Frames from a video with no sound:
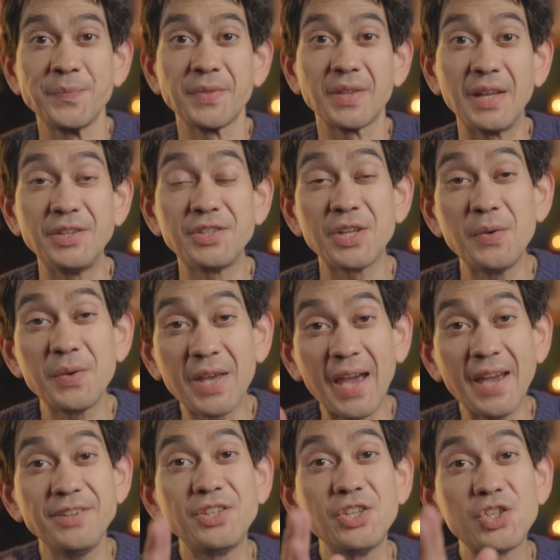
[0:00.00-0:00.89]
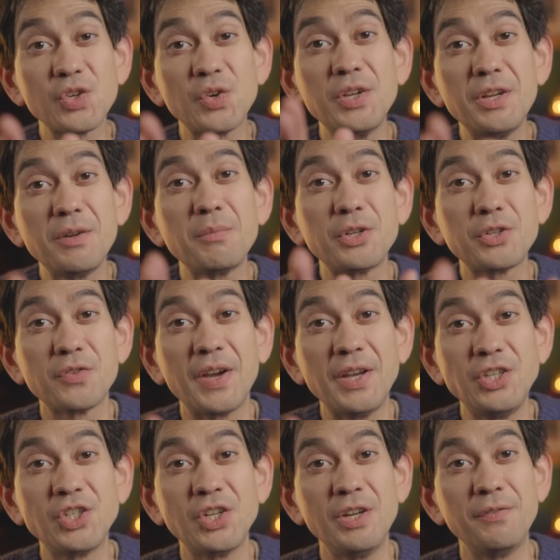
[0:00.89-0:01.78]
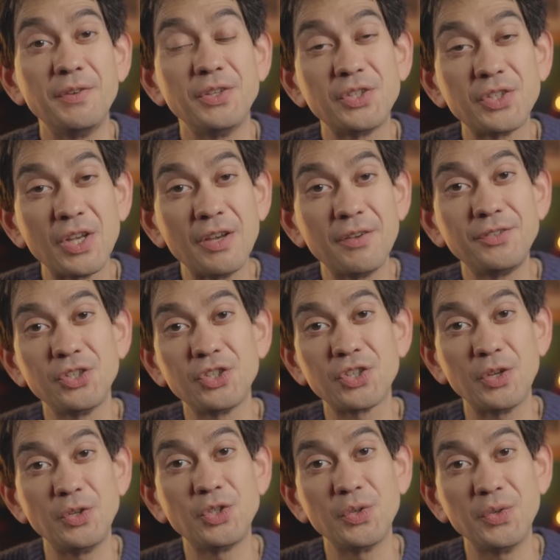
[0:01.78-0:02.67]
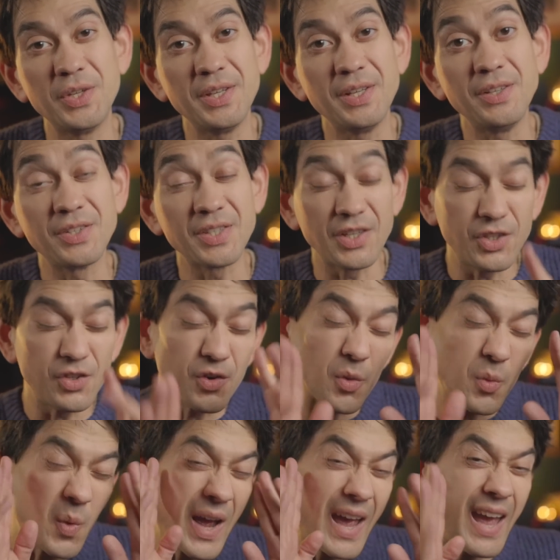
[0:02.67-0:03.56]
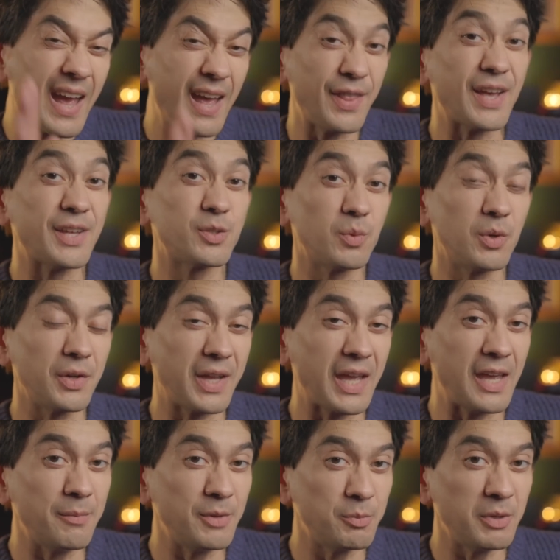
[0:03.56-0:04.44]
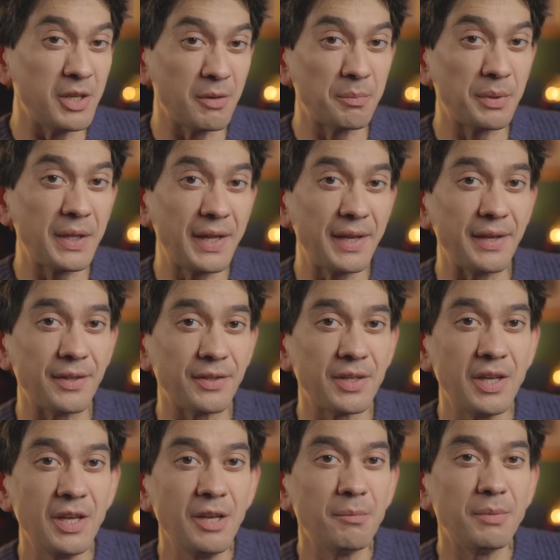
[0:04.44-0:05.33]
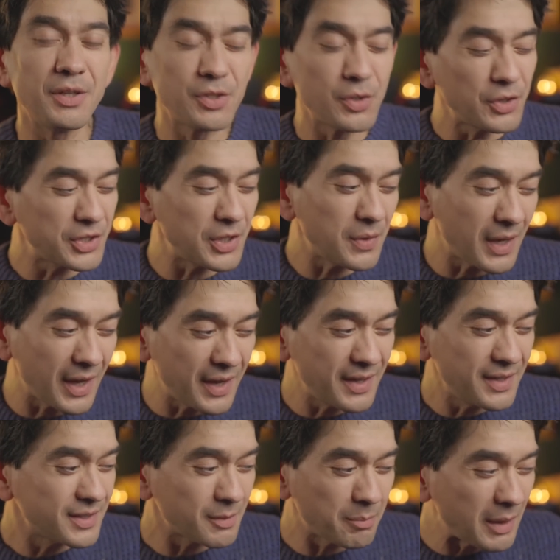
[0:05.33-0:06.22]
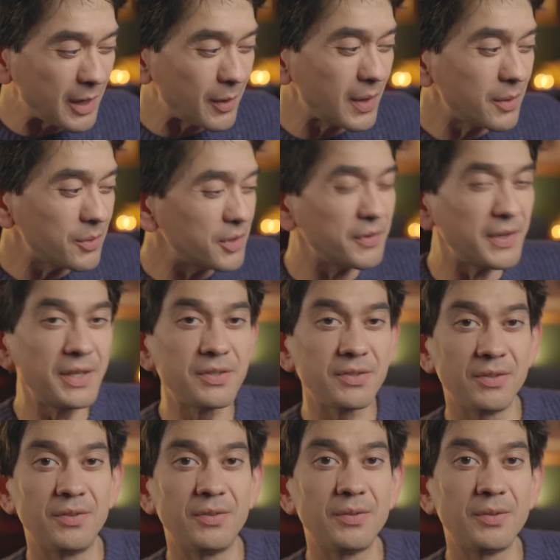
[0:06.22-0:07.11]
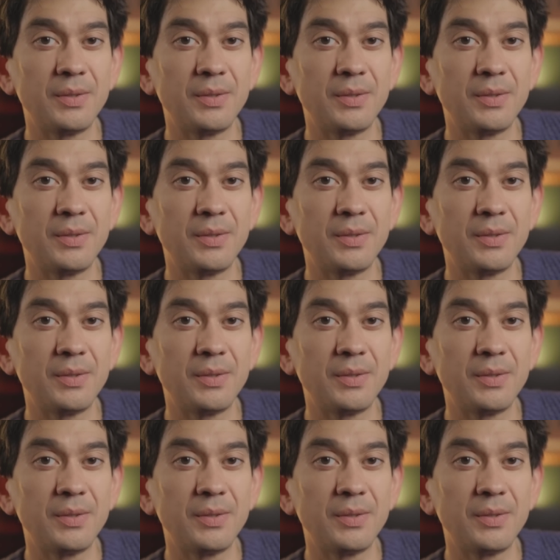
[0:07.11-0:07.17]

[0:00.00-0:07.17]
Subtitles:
It's okay to join in moderation if it serves your social needs and you're aware that's what game is being played. But it's also okay to bow out if it isn't.